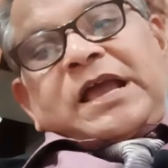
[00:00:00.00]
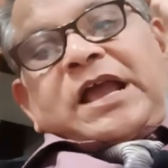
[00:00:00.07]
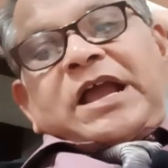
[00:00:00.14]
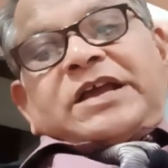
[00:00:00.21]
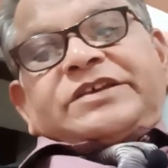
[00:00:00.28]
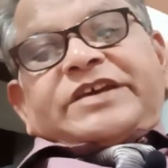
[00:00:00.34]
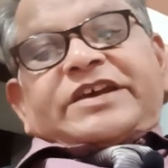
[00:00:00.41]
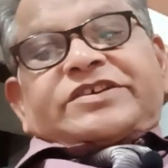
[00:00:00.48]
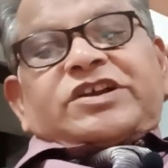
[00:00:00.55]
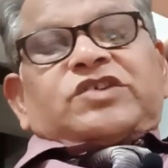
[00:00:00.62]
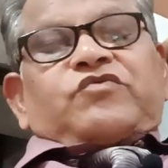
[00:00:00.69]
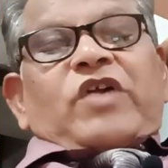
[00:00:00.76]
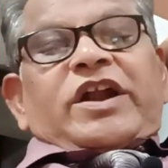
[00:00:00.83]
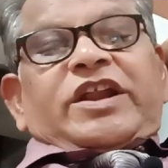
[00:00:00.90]

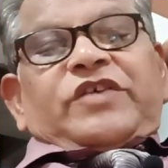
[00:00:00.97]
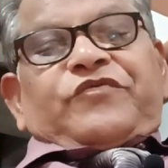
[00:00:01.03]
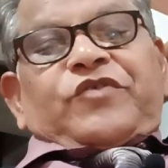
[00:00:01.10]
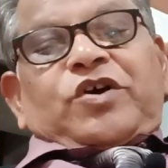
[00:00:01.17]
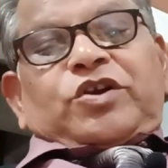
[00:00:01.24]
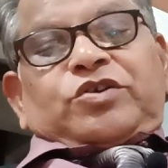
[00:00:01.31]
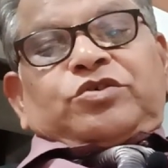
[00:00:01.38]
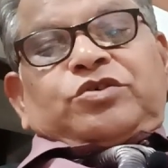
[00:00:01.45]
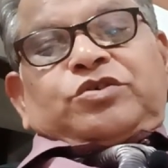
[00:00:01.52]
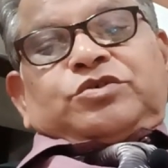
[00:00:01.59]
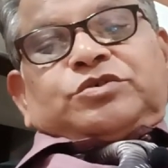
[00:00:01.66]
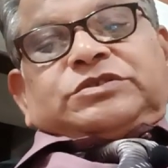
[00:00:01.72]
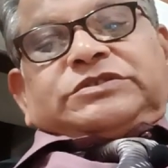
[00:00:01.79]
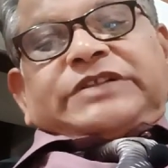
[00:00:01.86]
Section 24
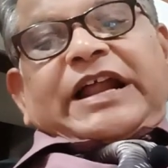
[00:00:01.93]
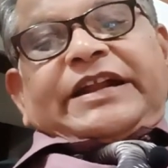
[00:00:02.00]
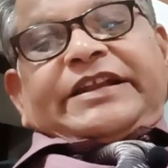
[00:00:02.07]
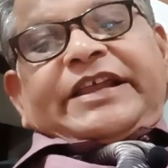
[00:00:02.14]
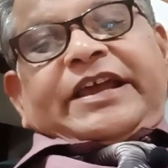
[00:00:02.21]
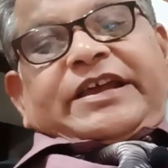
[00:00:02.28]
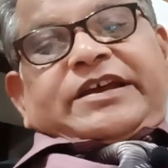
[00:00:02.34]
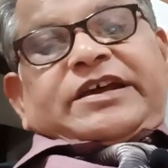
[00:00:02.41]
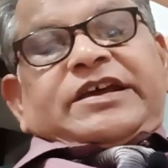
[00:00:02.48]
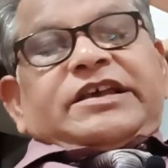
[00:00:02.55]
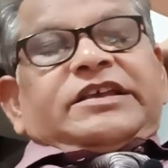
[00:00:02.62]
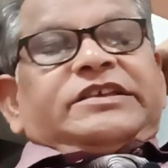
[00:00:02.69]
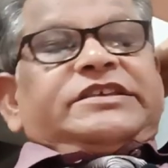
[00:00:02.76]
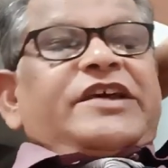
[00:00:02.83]
to 30,
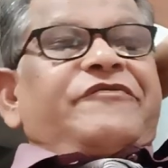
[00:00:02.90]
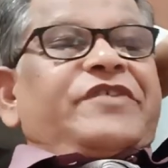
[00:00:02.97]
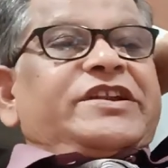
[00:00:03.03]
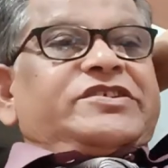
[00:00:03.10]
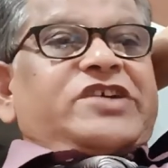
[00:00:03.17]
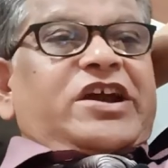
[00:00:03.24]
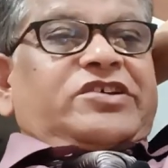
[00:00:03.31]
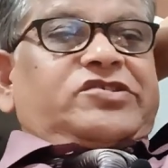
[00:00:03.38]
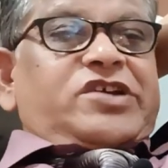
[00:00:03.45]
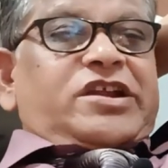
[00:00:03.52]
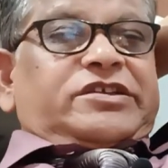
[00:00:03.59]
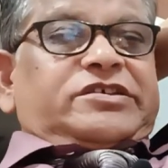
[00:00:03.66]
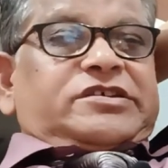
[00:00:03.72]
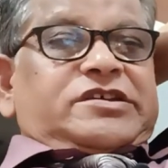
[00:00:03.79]
7
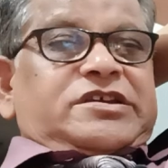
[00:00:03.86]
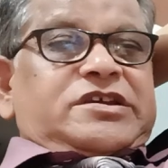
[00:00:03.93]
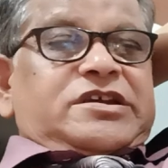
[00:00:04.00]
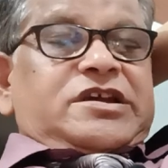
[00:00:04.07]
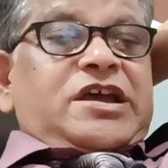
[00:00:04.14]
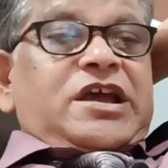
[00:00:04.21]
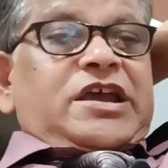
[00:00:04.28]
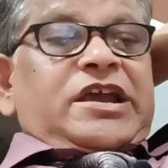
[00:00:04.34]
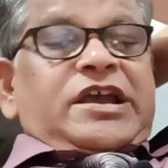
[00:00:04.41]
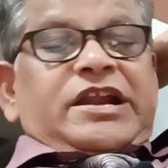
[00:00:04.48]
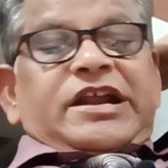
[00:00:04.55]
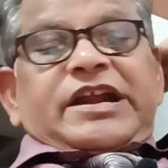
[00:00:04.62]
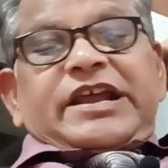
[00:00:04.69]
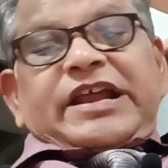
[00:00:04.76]
sections
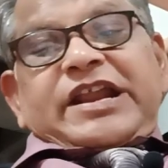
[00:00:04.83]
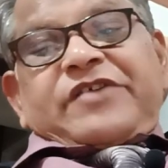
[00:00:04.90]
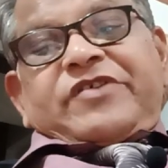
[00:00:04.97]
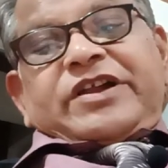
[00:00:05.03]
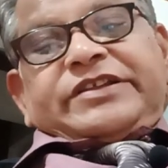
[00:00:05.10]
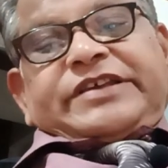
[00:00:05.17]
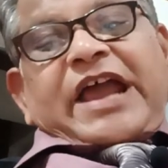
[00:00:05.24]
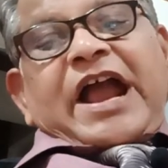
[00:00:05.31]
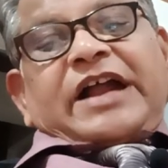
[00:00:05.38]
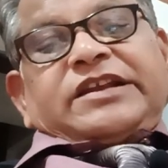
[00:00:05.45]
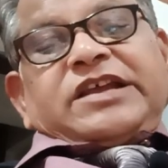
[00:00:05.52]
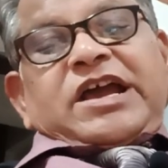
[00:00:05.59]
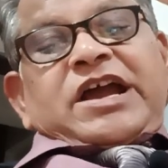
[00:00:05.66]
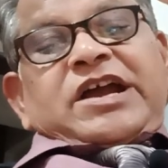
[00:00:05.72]
in Indian Evidence
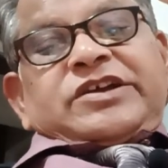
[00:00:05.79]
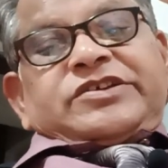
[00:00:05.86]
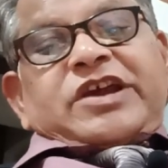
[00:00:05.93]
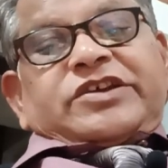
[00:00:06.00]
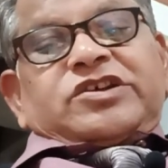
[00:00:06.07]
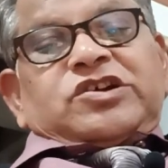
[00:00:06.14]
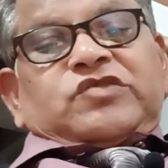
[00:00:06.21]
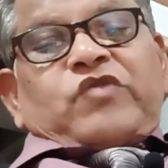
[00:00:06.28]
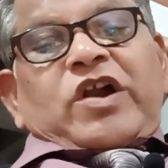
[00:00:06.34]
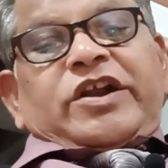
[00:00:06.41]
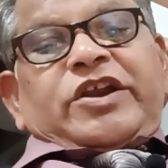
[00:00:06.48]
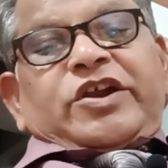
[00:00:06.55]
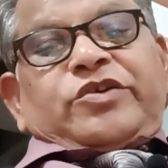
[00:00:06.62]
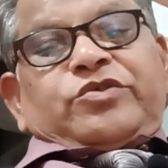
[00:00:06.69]
Act. Section
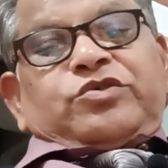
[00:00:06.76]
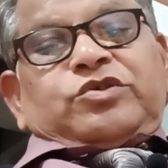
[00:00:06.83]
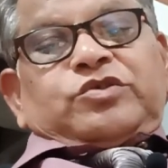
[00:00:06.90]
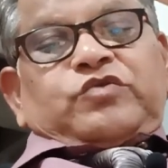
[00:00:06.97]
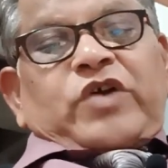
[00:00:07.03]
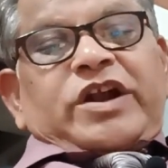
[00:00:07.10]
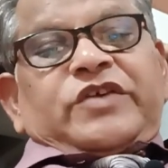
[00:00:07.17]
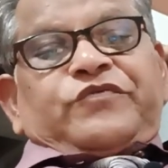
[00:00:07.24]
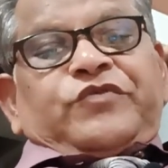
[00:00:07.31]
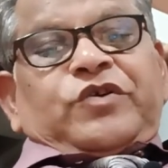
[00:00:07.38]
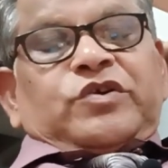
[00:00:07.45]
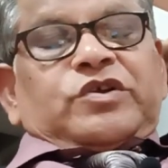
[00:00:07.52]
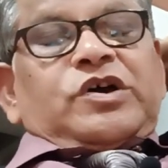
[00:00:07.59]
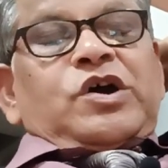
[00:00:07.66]
20 to
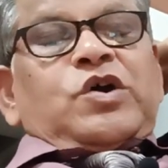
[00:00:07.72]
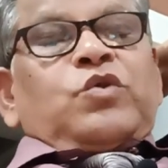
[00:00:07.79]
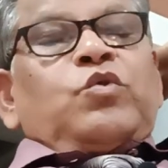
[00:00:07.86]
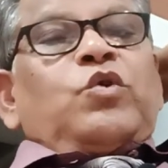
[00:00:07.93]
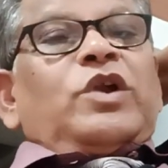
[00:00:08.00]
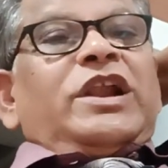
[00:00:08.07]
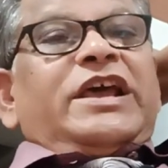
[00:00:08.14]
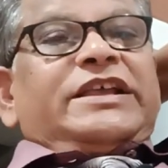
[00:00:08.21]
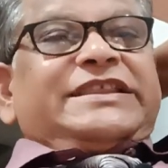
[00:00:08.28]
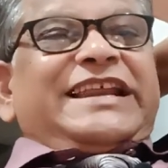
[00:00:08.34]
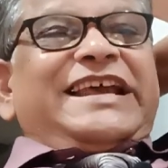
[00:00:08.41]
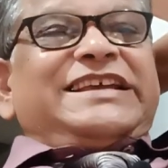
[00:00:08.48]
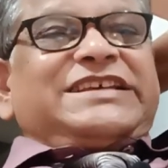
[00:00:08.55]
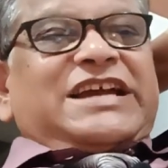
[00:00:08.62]
24, only
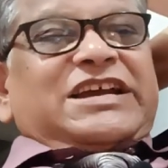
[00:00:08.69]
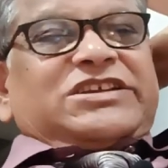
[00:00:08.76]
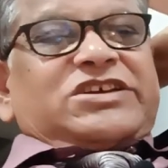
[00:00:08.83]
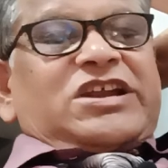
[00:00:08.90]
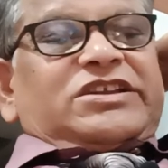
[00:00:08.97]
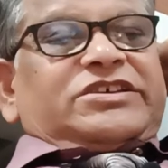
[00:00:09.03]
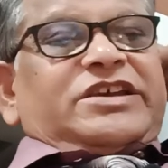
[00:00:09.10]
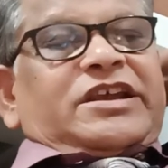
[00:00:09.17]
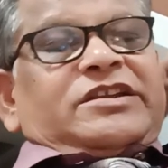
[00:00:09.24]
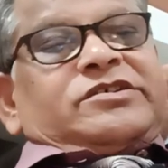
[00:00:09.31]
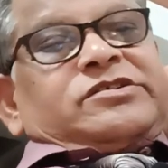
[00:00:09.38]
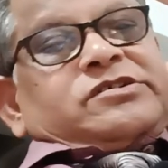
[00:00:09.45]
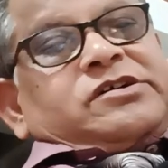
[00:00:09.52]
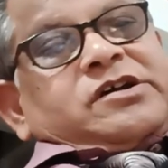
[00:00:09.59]
3 sections in
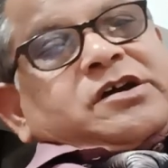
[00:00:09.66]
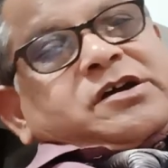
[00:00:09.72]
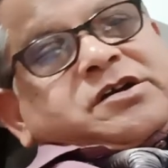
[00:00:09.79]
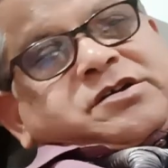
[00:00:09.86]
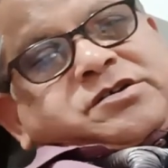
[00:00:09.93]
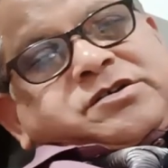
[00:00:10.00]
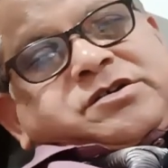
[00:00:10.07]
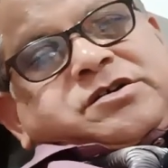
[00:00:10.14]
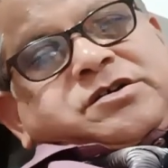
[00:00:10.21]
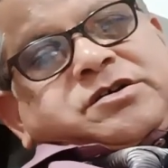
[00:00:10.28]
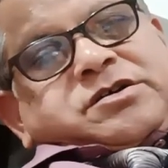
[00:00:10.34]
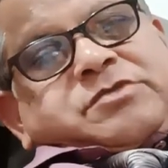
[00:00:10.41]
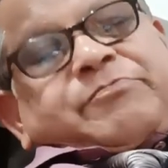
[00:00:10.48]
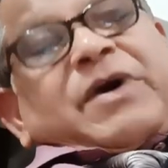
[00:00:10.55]

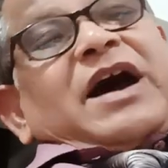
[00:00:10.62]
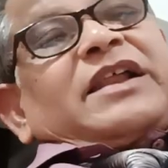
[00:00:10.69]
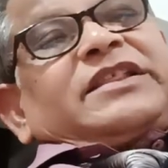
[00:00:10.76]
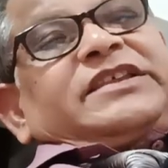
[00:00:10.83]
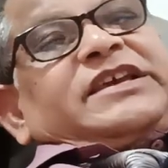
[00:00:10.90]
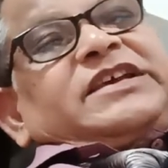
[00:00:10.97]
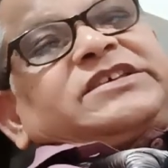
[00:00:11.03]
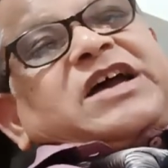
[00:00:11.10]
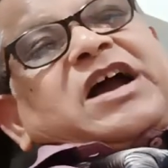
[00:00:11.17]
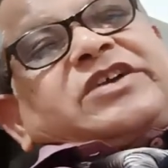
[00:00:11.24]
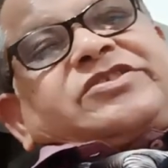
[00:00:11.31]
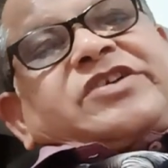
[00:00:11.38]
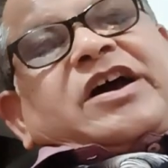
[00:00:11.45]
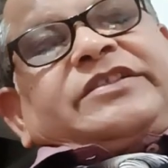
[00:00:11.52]
Bharatiya
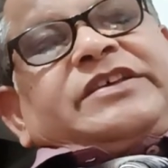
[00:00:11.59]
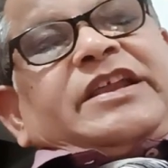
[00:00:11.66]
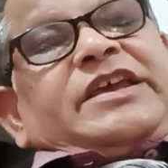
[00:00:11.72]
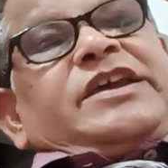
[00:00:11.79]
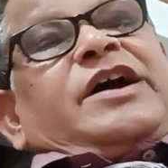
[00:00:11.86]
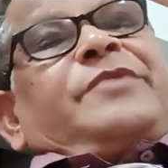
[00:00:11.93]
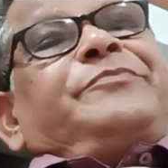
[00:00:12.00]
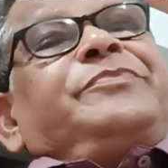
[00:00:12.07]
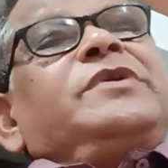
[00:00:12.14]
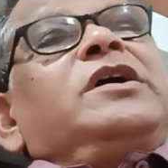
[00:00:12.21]
Saksha Adhiniyam